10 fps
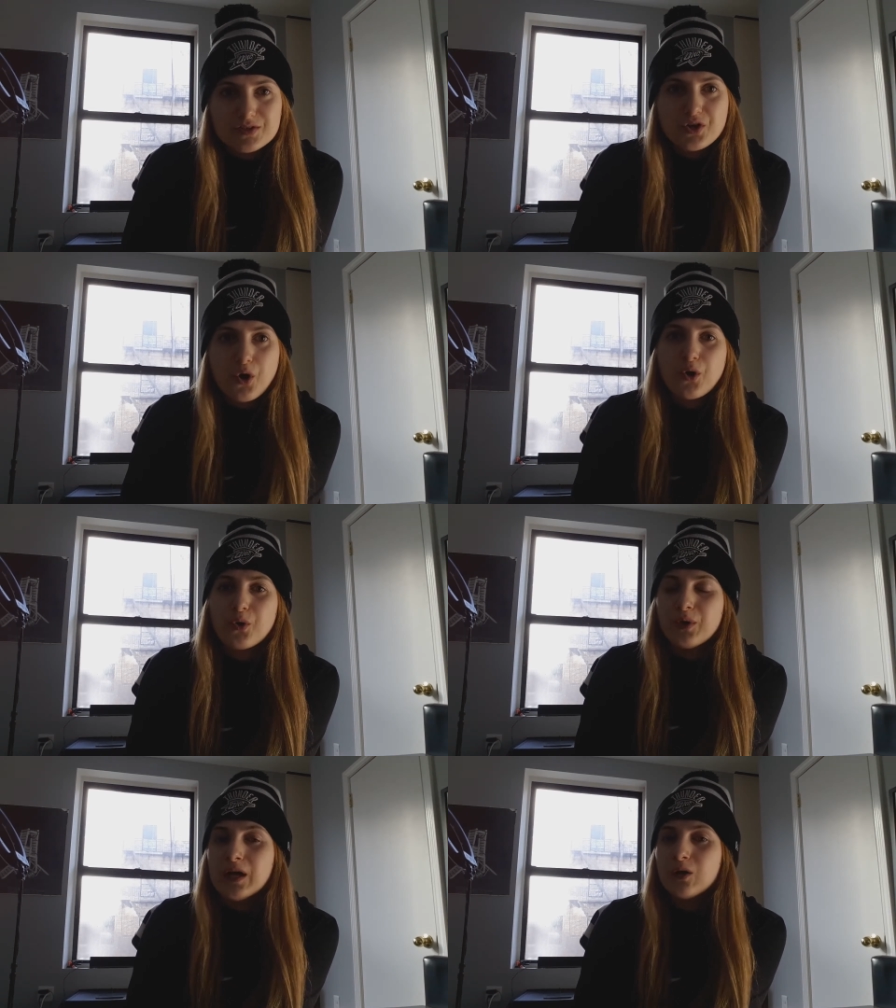
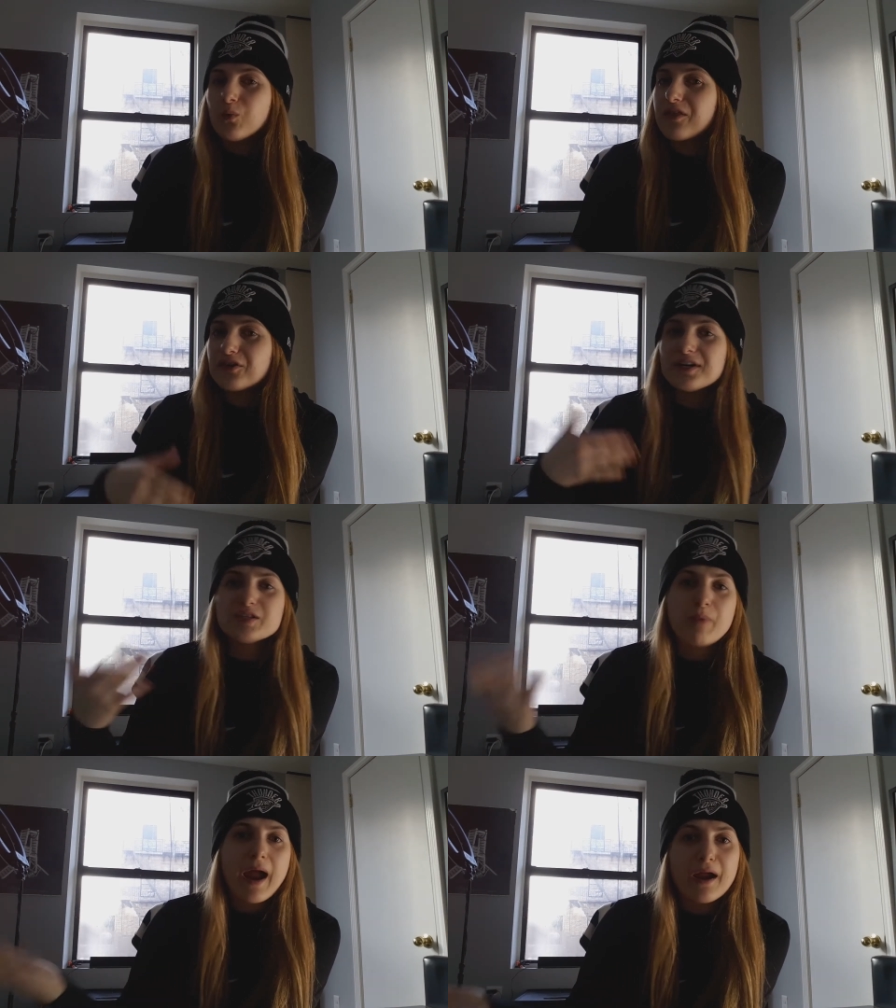So whether
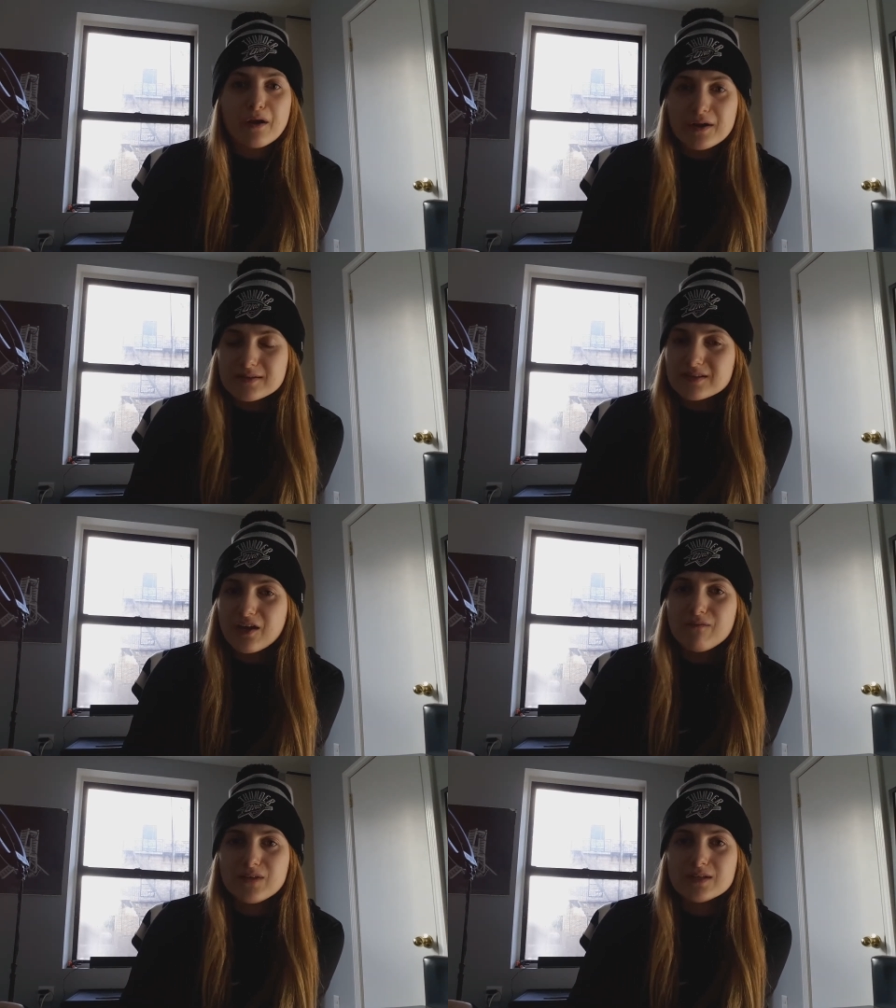his parents
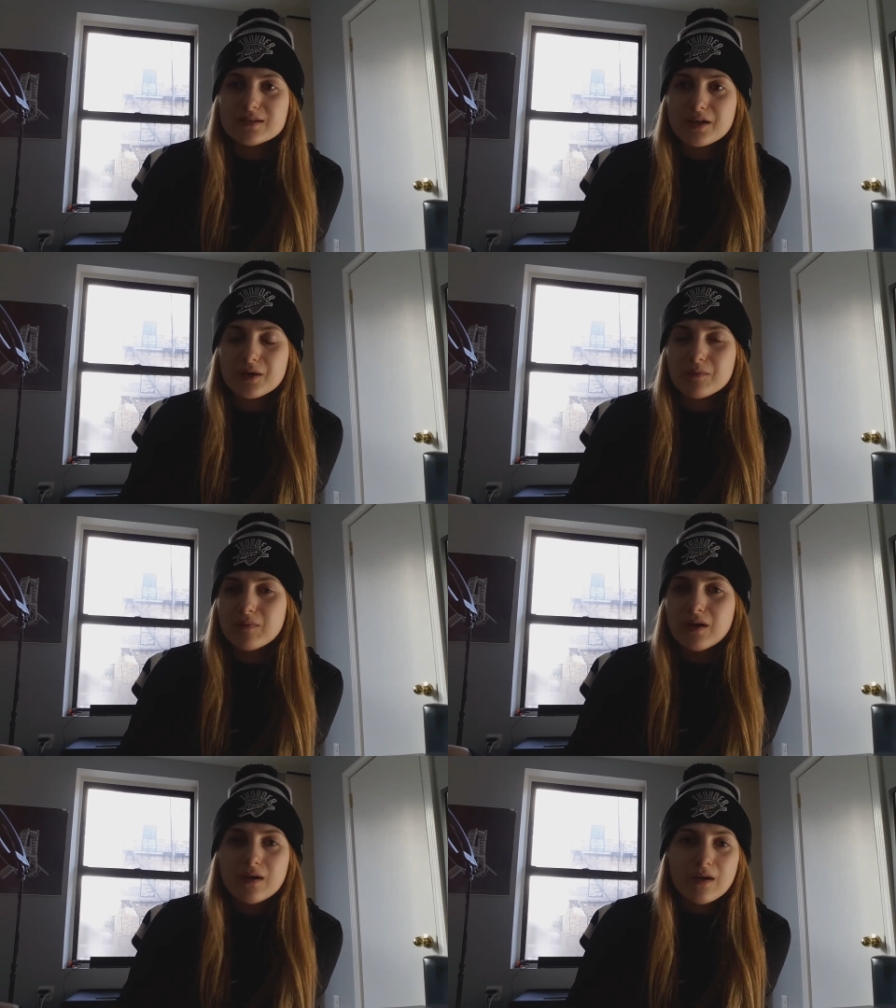convince him